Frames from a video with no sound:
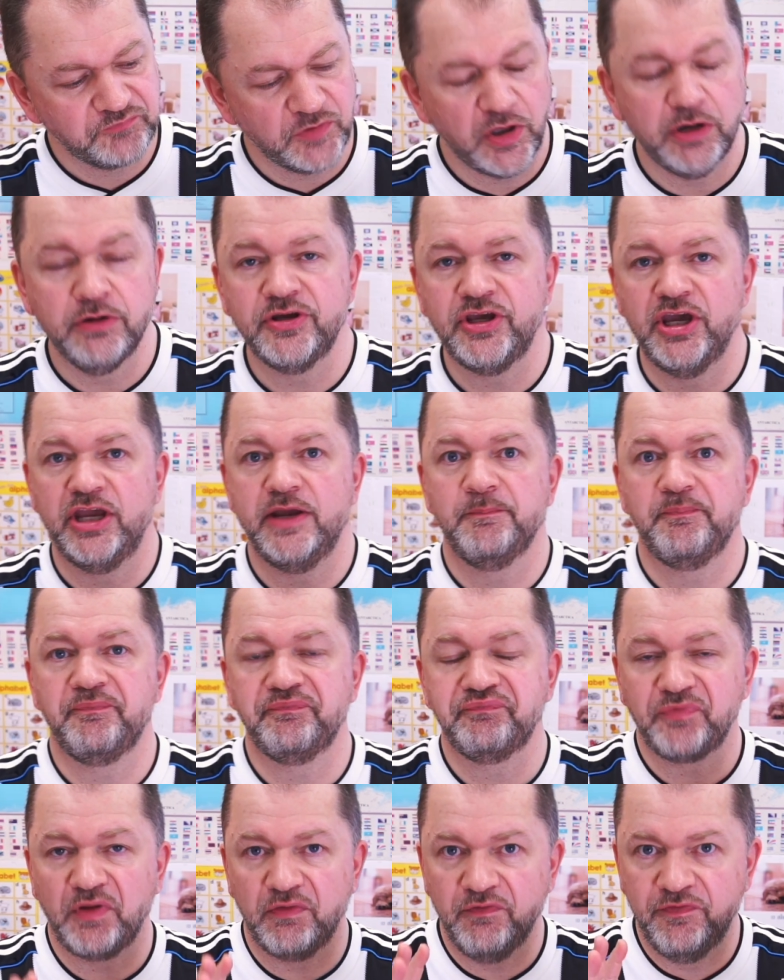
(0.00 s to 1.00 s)
Okay,
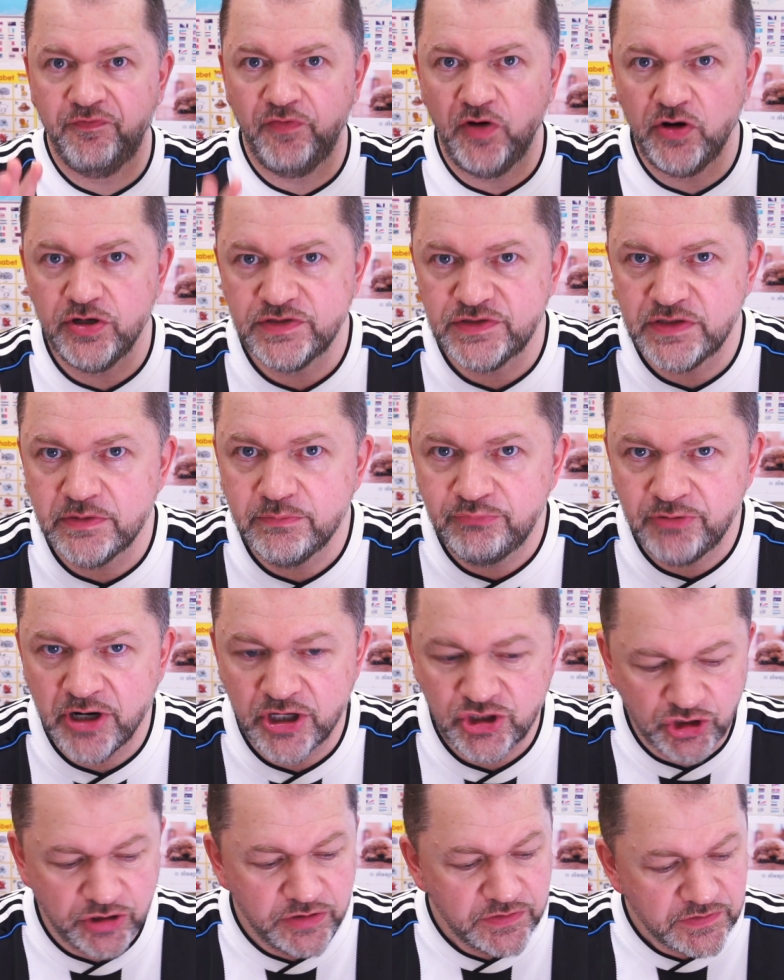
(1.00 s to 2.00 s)
first
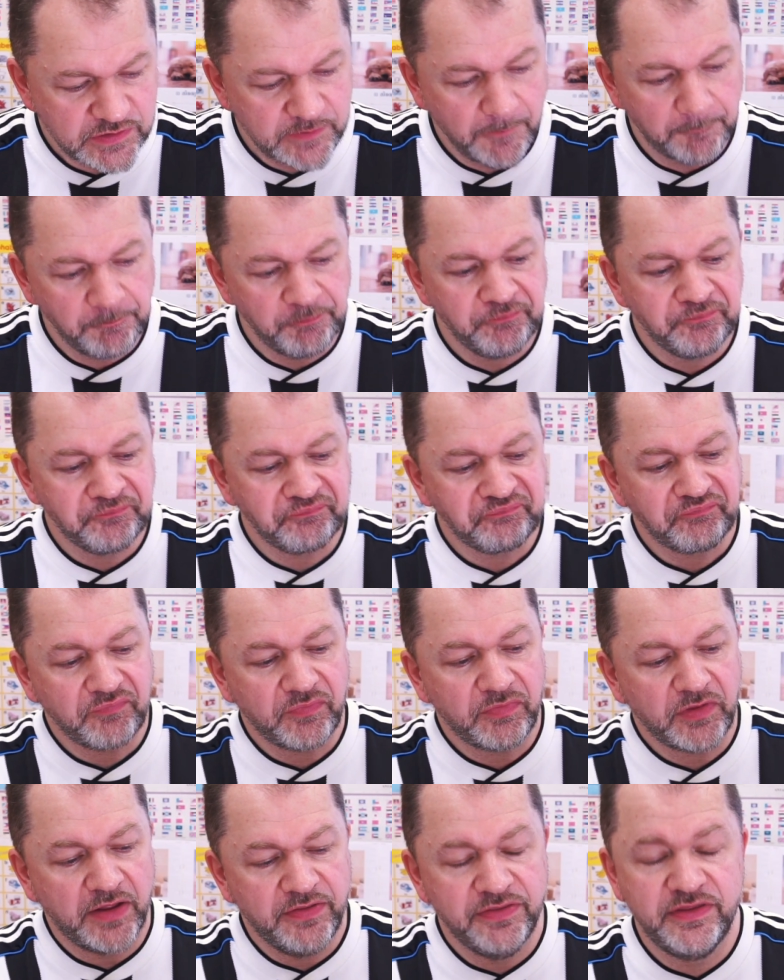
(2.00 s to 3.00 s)
impressions.
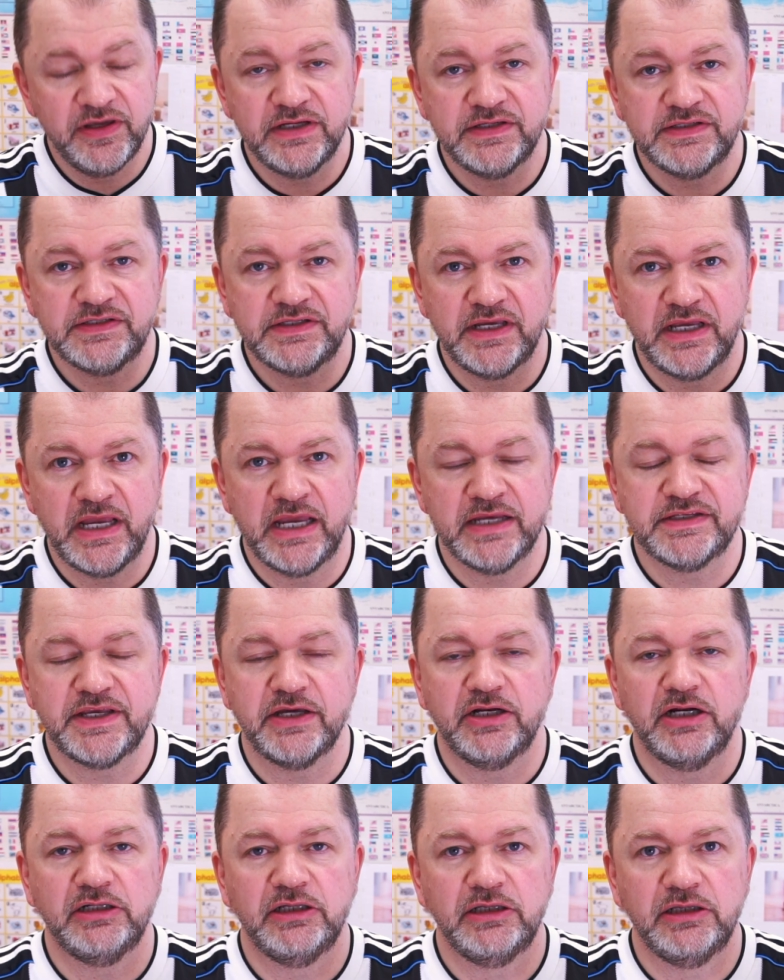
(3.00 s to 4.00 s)
This has
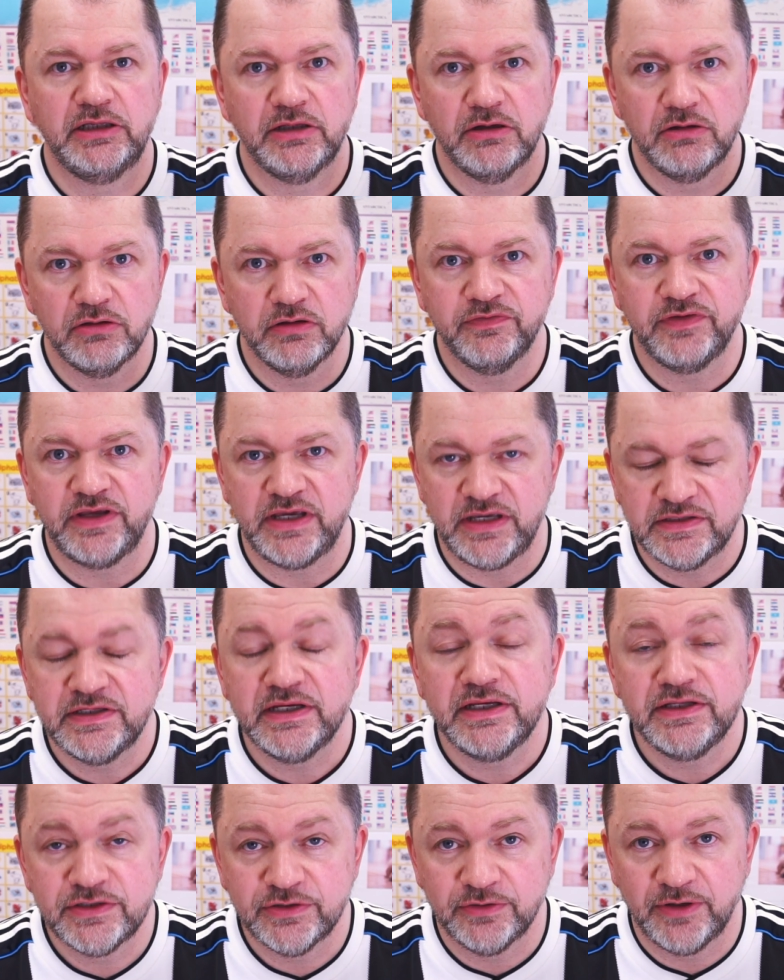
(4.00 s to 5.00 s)
got a lot of
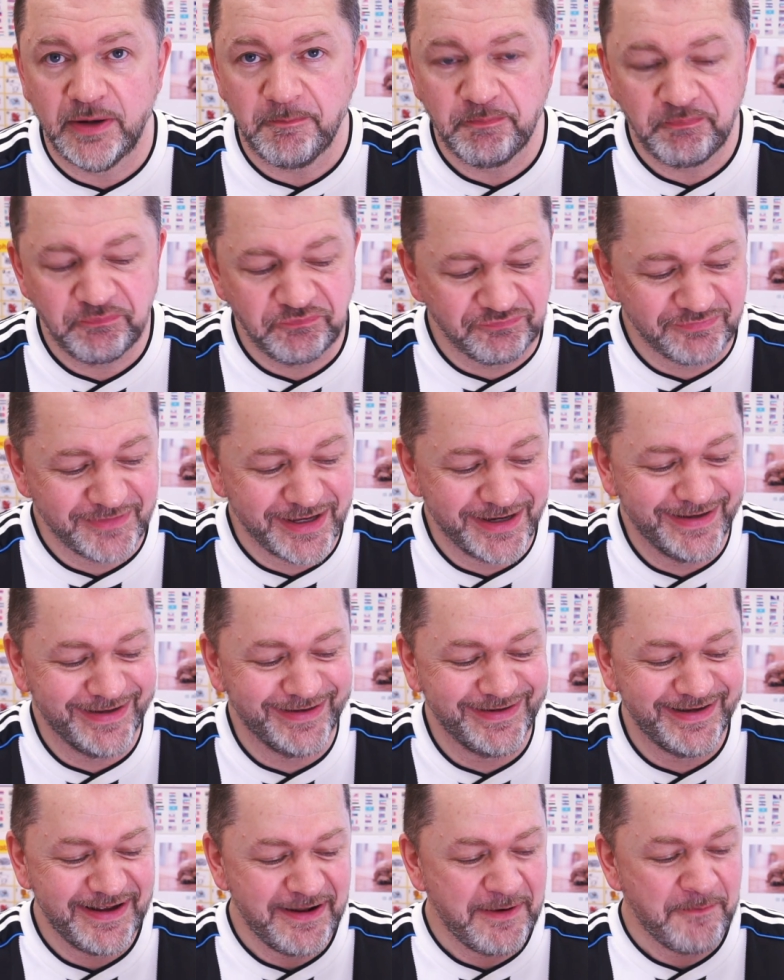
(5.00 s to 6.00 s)
eating to it.
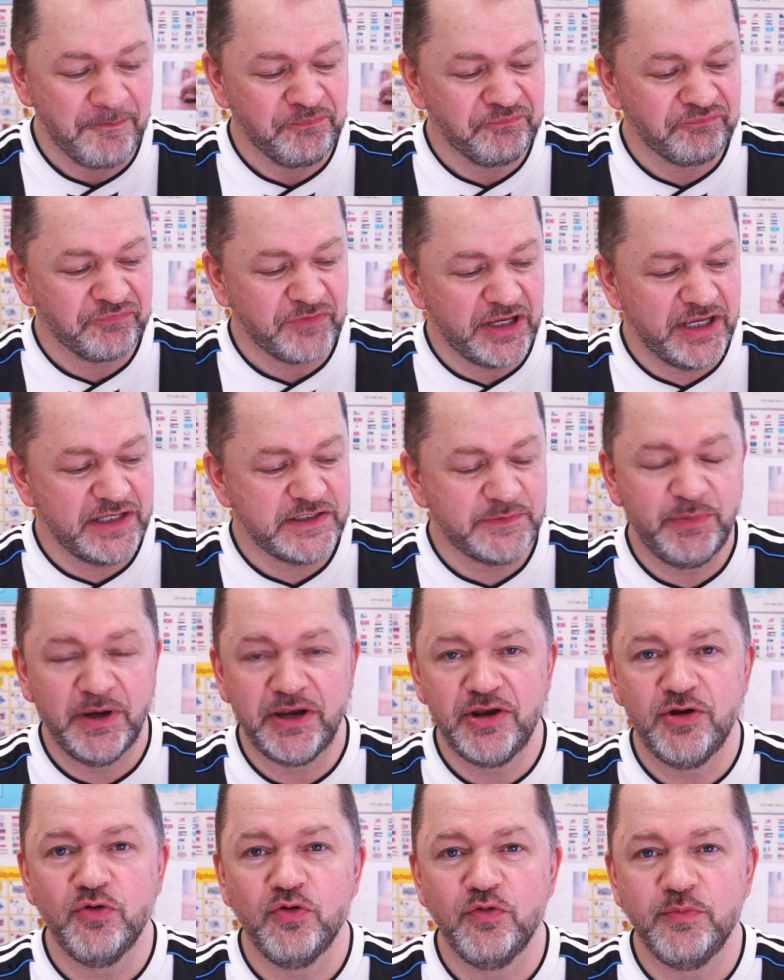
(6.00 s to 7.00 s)
It's by
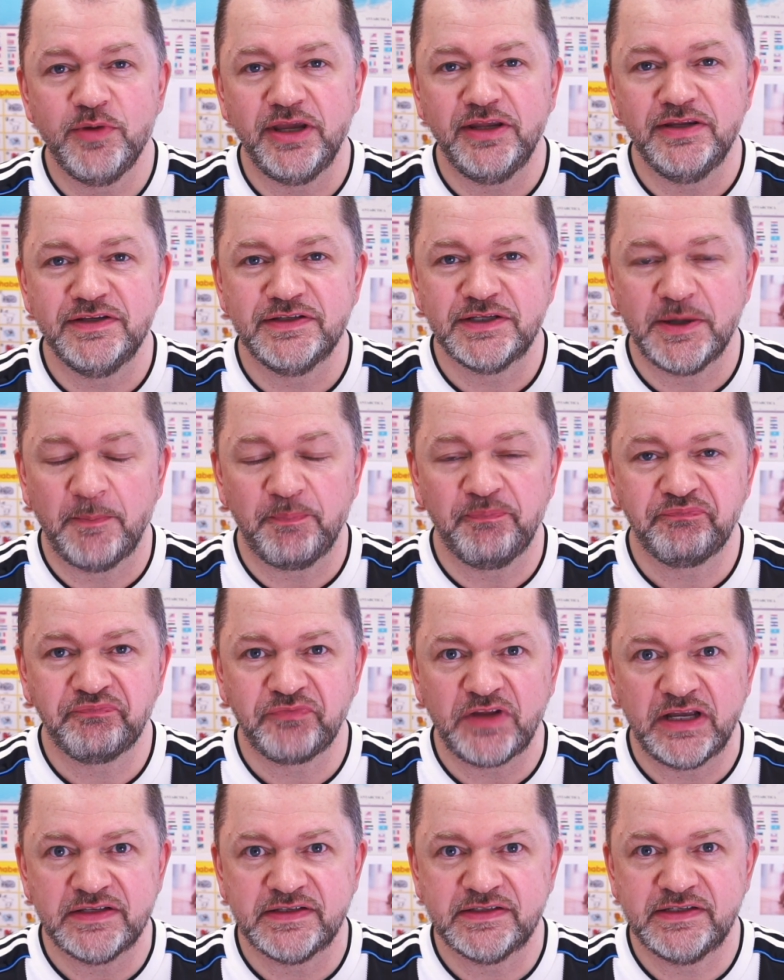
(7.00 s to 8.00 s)
no means
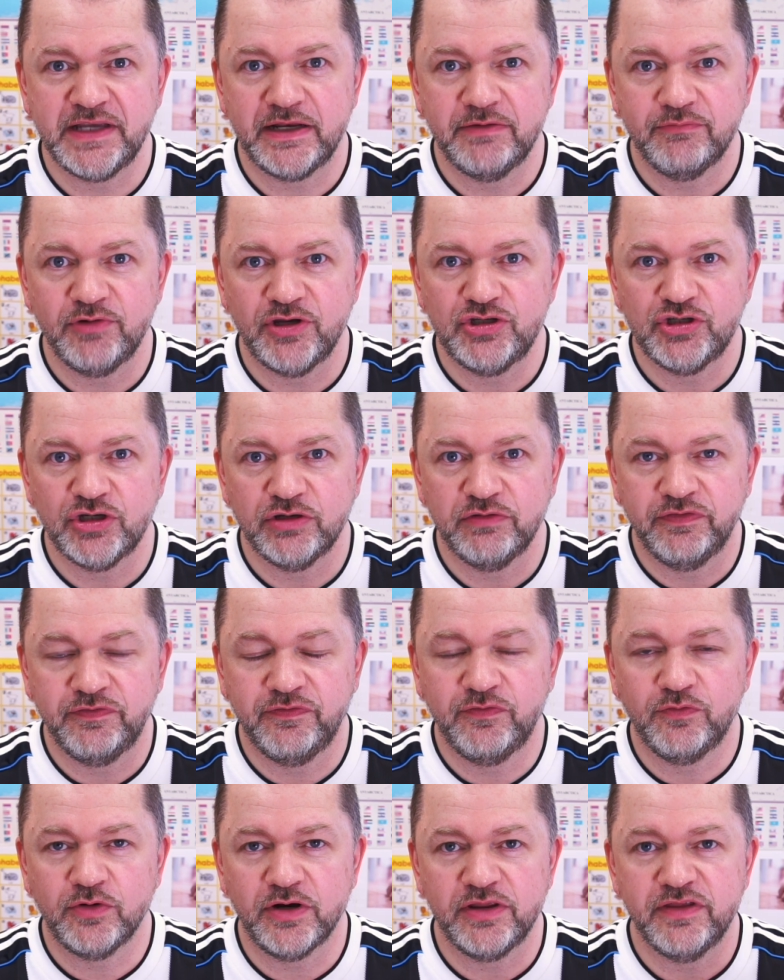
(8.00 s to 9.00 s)
a sandwich
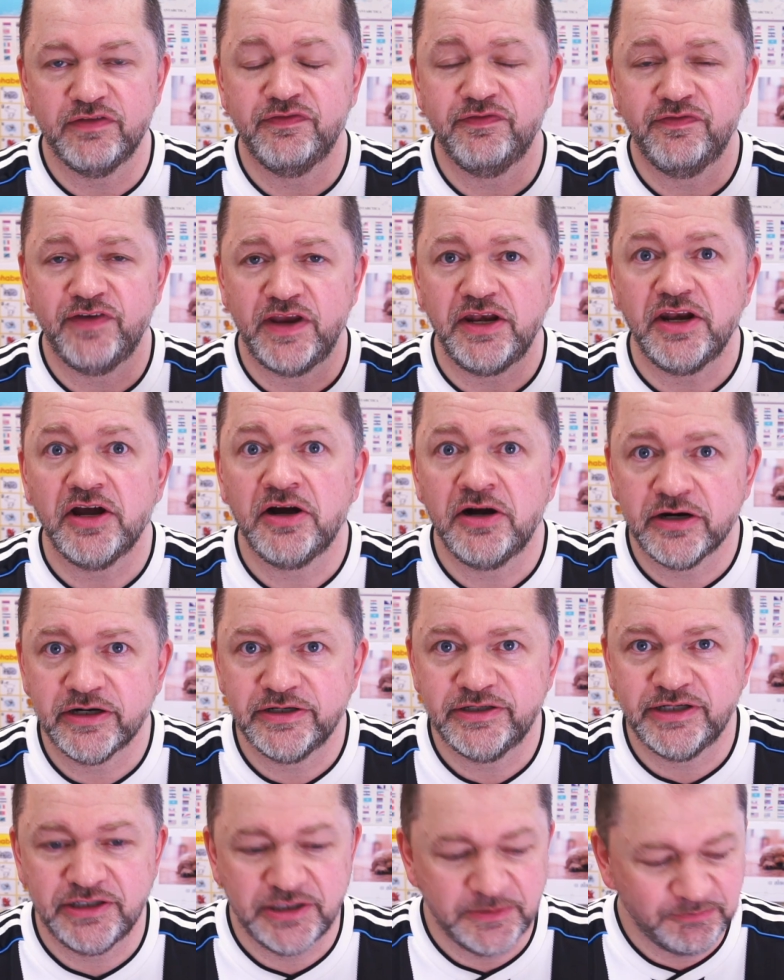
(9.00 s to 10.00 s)
for the
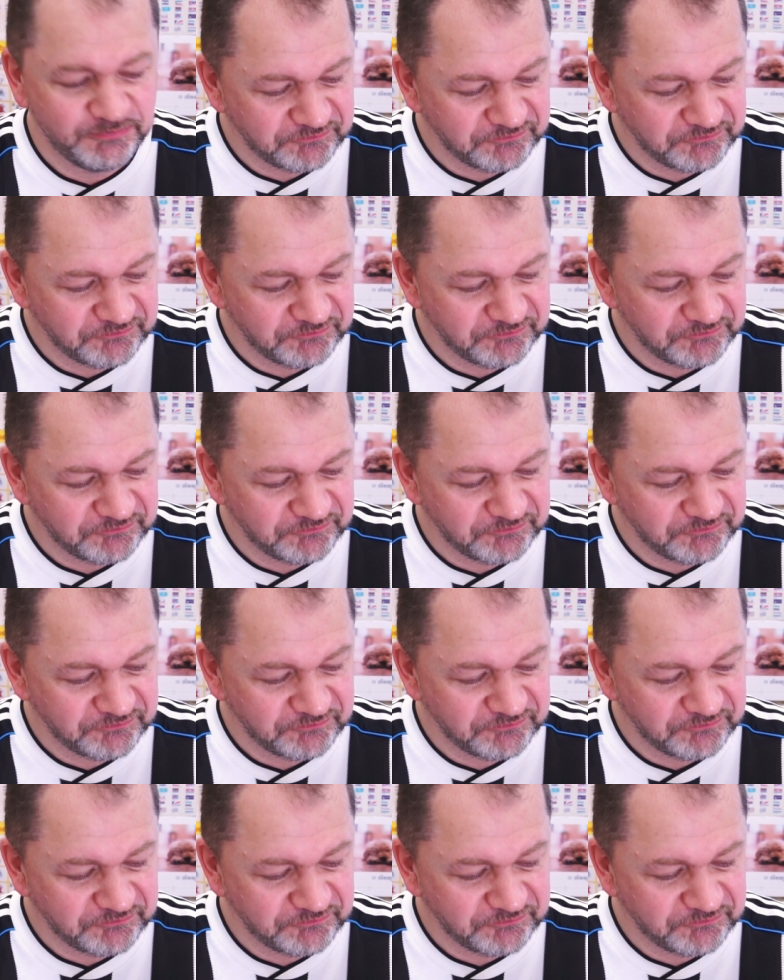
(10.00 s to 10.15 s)
faint-hearted.